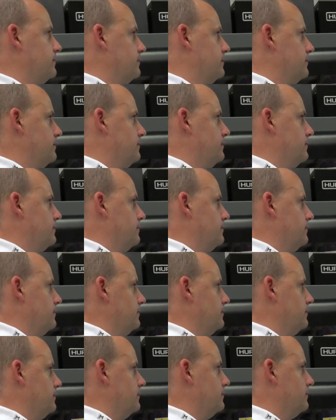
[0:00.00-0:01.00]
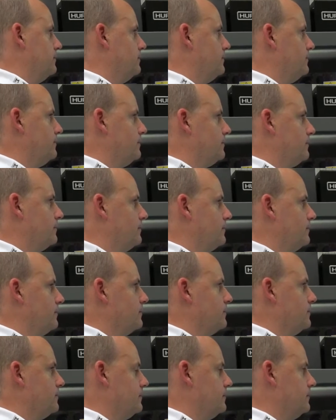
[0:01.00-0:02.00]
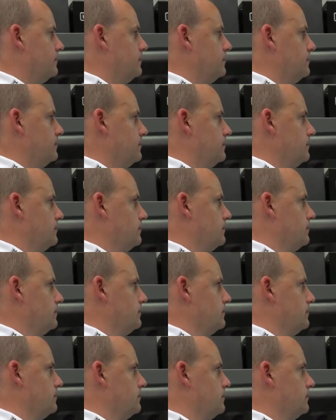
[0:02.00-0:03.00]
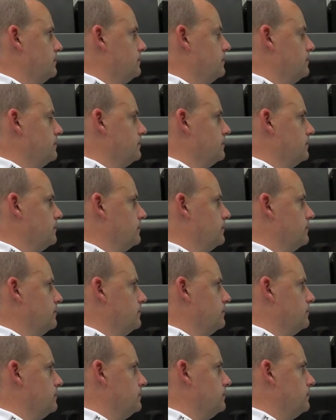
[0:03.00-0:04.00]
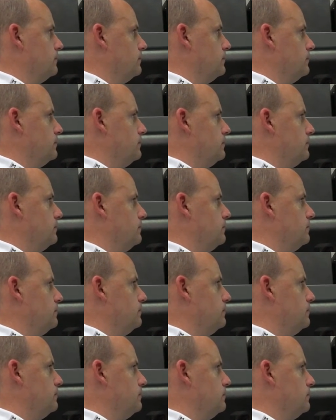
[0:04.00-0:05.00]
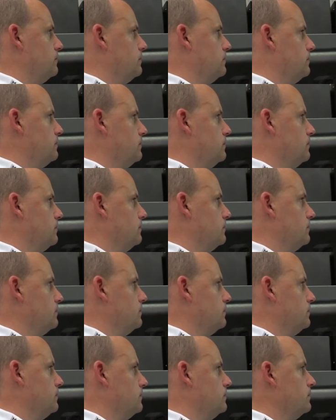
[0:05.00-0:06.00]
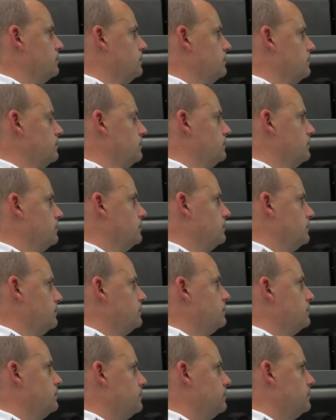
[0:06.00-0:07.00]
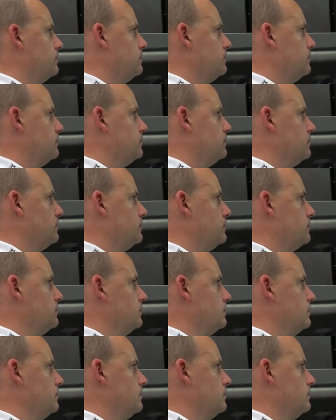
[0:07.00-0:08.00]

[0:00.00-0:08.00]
(not speaking)